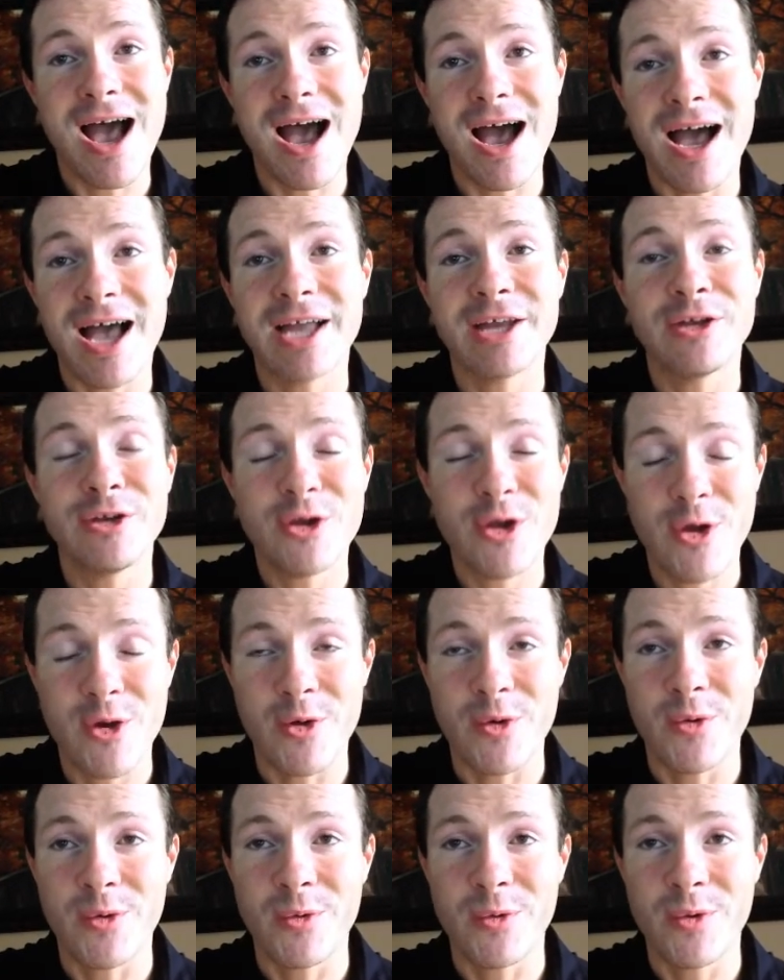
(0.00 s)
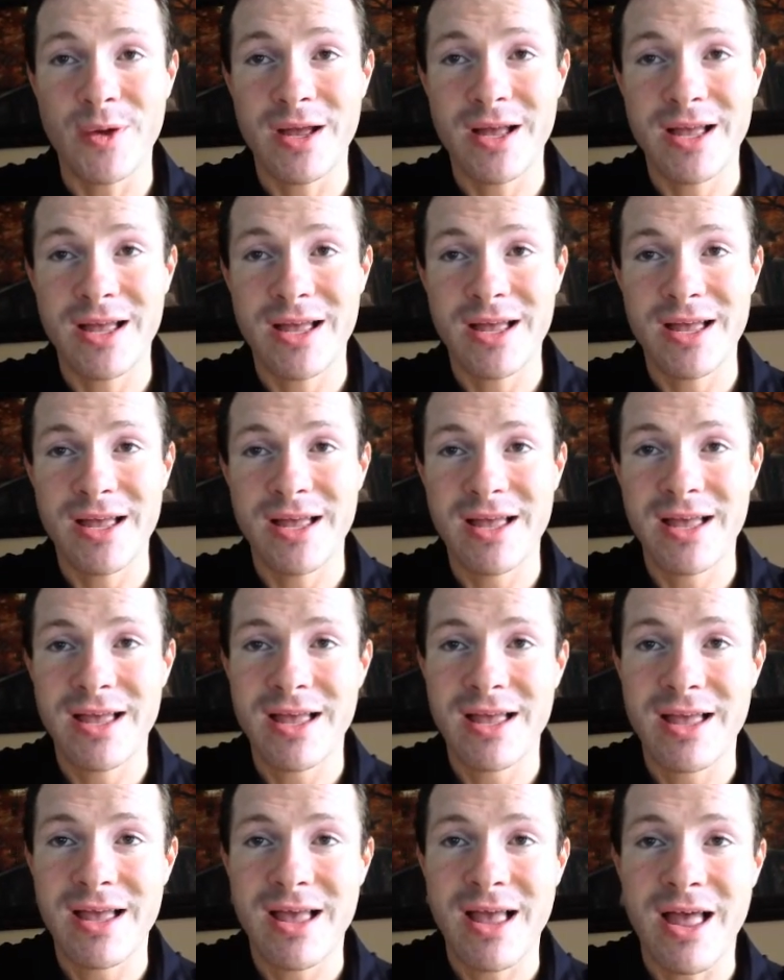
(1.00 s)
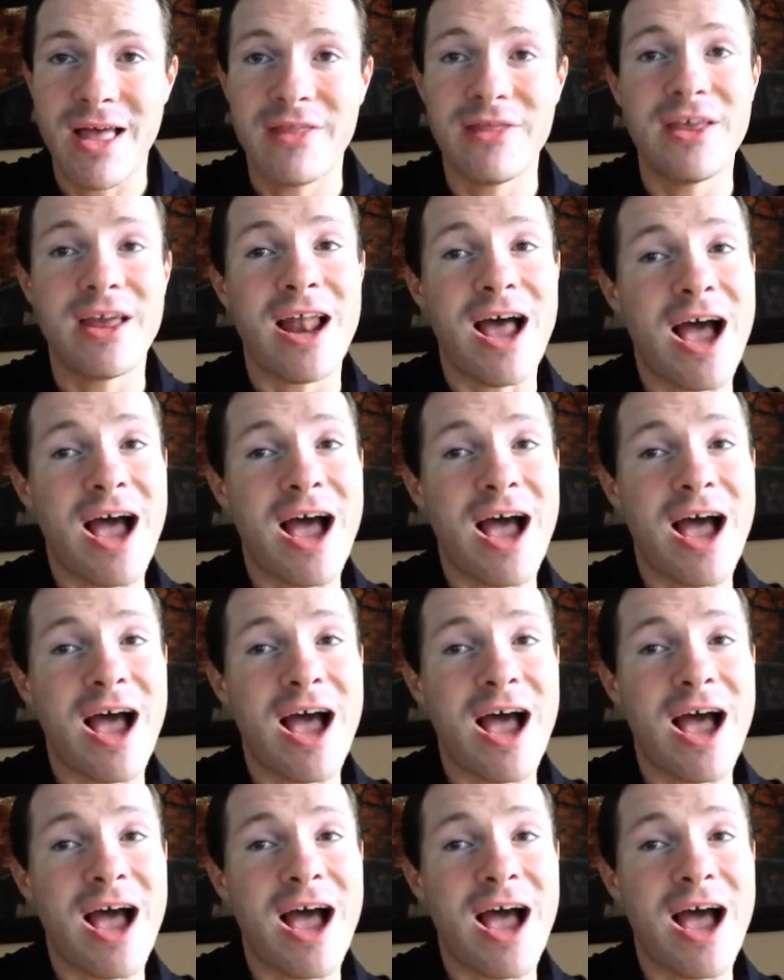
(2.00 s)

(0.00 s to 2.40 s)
I know that